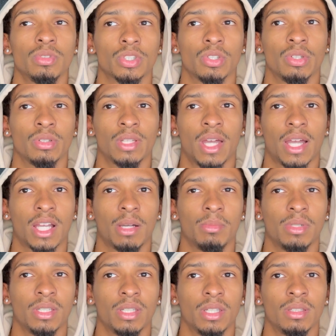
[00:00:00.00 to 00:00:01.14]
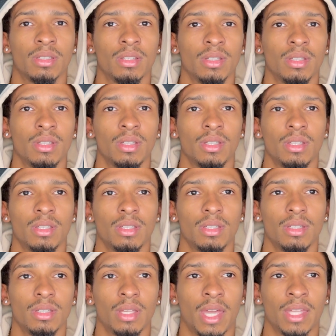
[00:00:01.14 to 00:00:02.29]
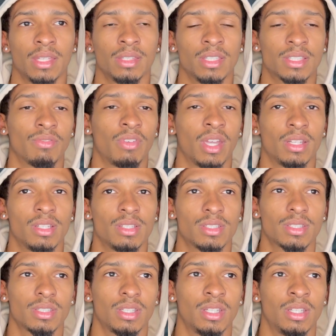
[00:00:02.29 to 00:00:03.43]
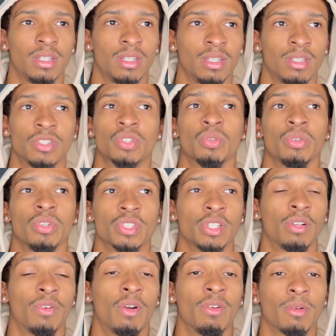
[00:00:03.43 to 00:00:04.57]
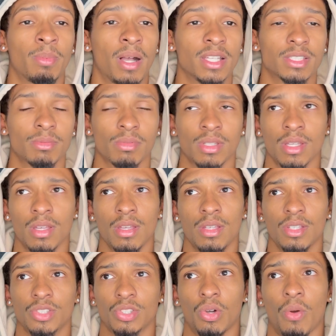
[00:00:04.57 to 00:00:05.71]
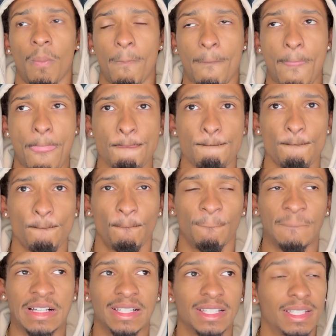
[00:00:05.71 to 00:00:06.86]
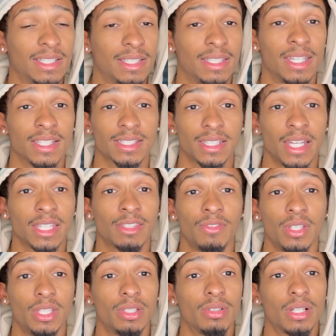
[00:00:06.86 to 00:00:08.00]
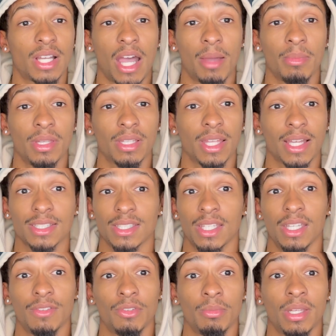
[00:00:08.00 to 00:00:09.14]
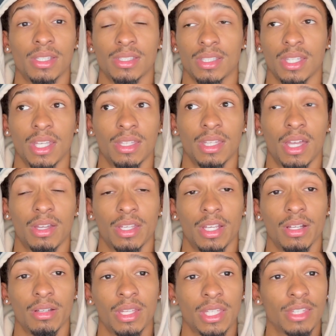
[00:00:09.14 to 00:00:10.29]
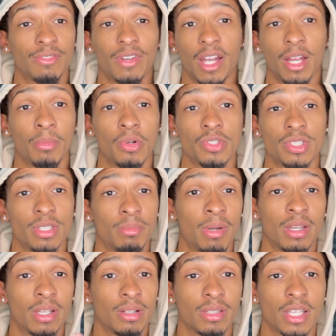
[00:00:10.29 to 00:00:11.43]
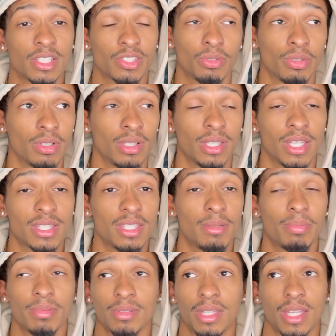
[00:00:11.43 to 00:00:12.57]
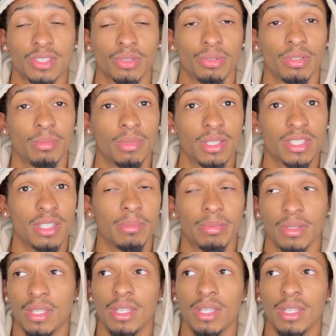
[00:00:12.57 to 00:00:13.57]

So you're not coming in at a disadvantage and screwing yourself over possibly. So yes, like the video, comment. Like I said, if you made it to the end down here, hit the fire emoji about hearing that story, that tip, not story, but tip.